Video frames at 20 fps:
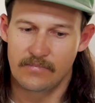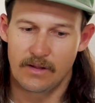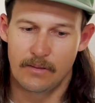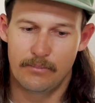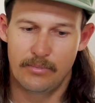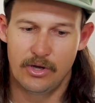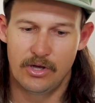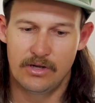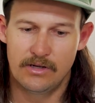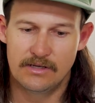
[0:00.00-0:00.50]

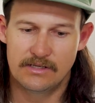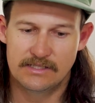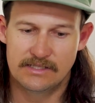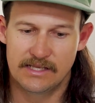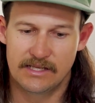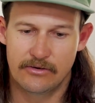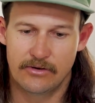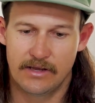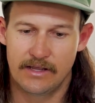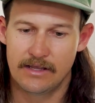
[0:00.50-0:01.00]
burning a
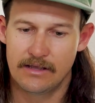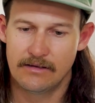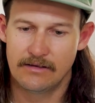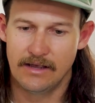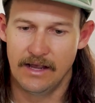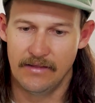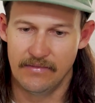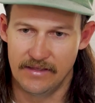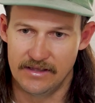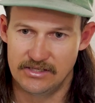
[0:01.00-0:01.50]
slick rig,
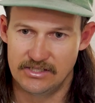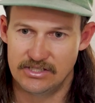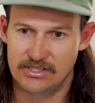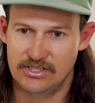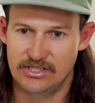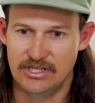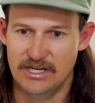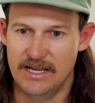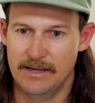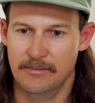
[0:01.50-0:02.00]
and they just
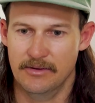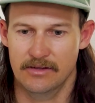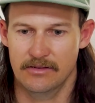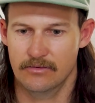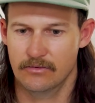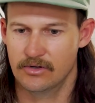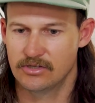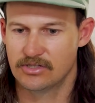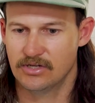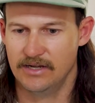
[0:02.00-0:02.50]
jam it. The
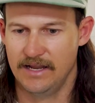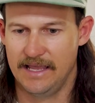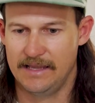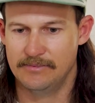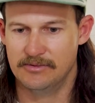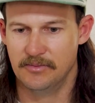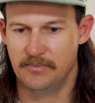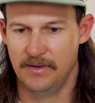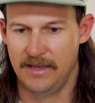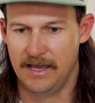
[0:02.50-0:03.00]
rod's got heaps
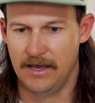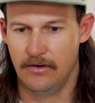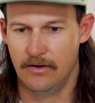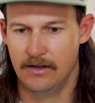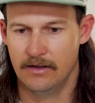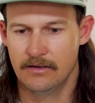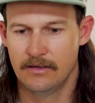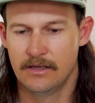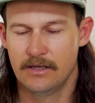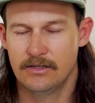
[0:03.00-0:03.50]
of
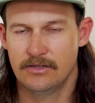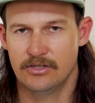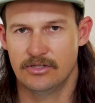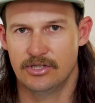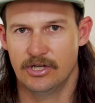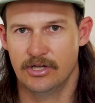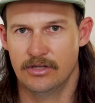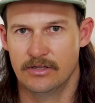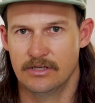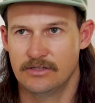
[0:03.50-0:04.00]
power to
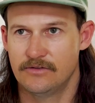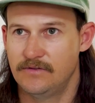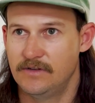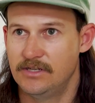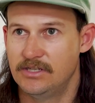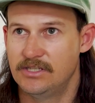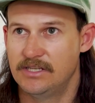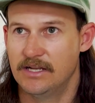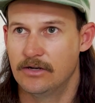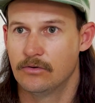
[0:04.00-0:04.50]
turn those
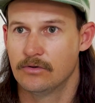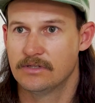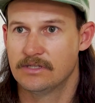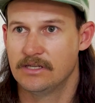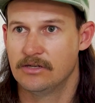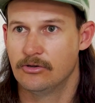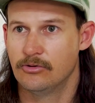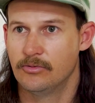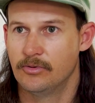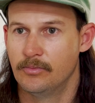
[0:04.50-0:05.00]
fish, set hooks
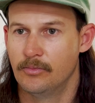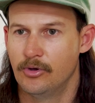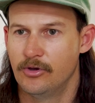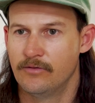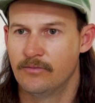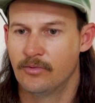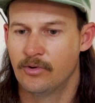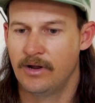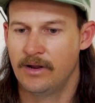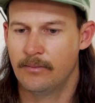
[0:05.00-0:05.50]
into them and move
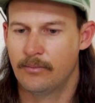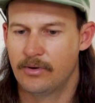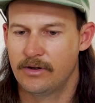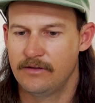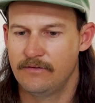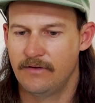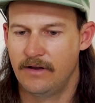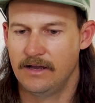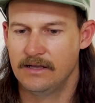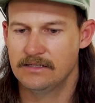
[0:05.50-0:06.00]
them around pretty
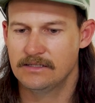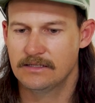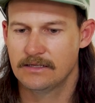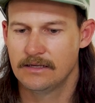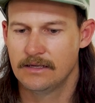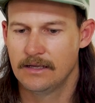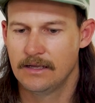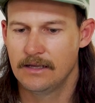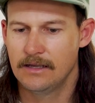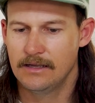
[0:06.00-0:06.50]
fast.
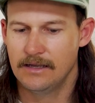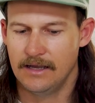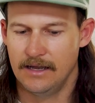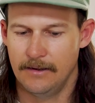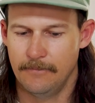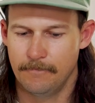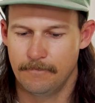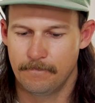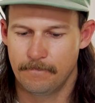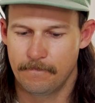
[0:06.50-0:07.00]

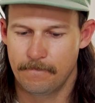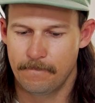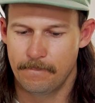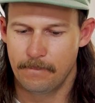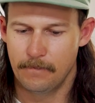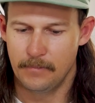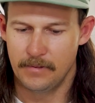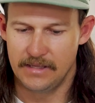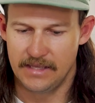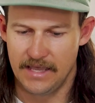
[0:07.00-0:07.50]

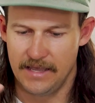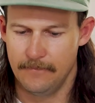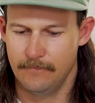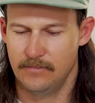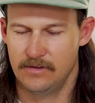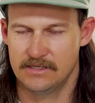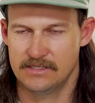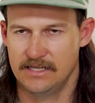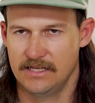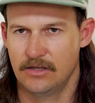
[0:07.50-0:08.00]
But yeah,
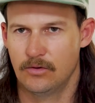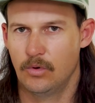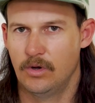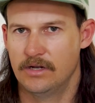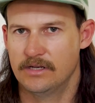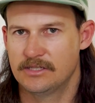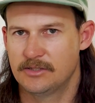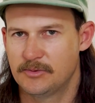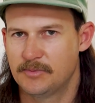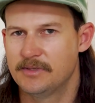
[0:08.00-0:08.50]
like I say, quite a
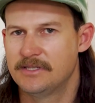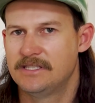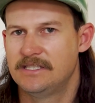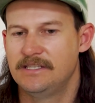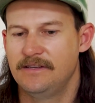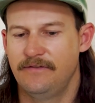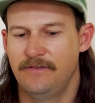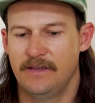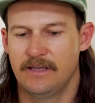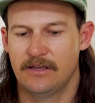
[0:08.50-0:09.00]

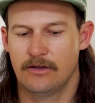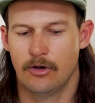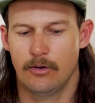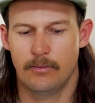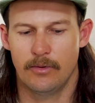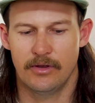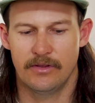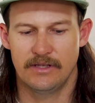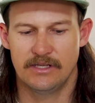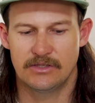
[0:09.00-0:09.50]
specific
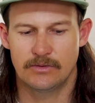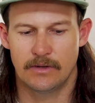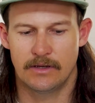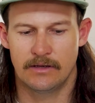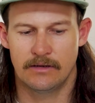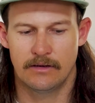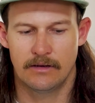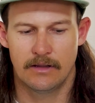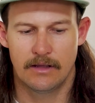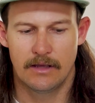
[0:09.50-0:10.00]
combo this
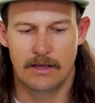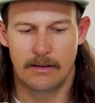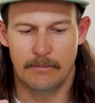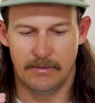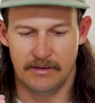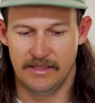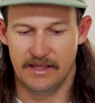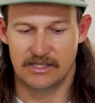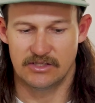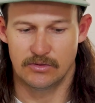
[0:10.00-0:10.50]
one,
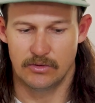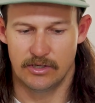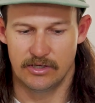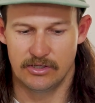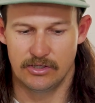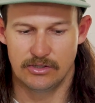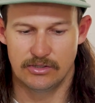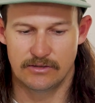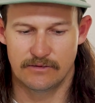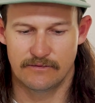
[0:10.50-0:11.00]
but that's what I
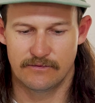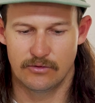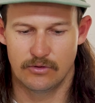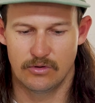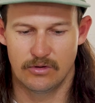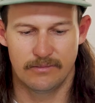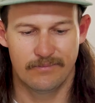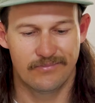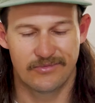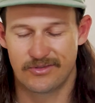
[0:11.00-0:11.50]
use it
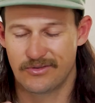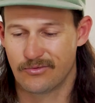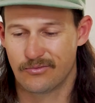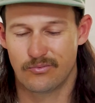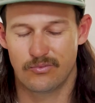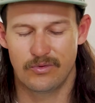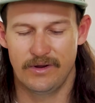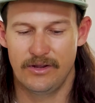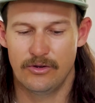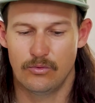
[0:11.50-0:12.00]
for. The
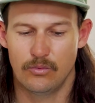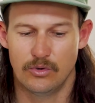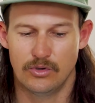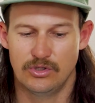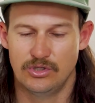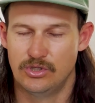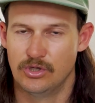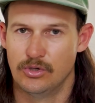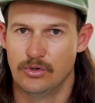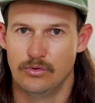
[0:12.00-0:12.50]
reel would
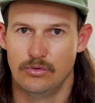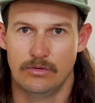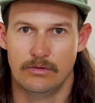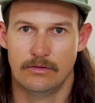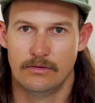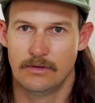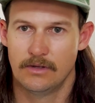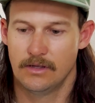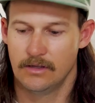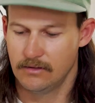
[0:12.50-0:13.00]
do
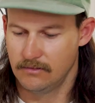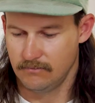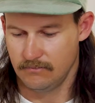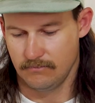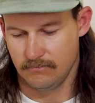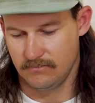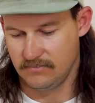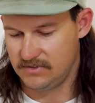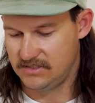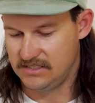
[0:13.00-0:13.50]

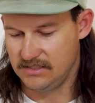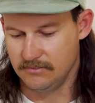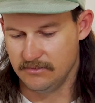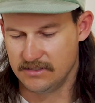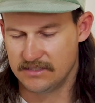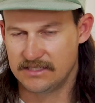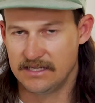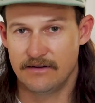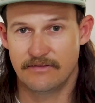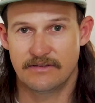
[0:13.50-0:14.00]
similar
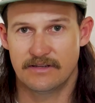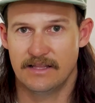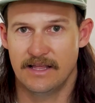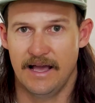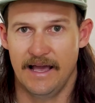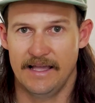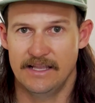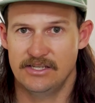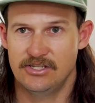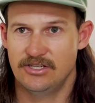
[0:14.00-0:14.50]
stuff to the
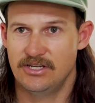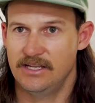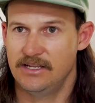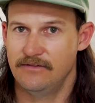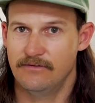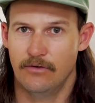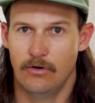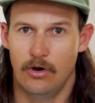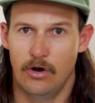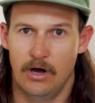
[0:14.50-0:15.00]
HG
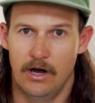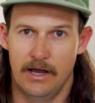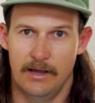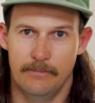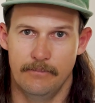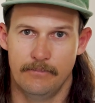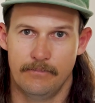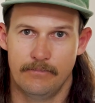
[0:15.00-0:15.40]
vibe,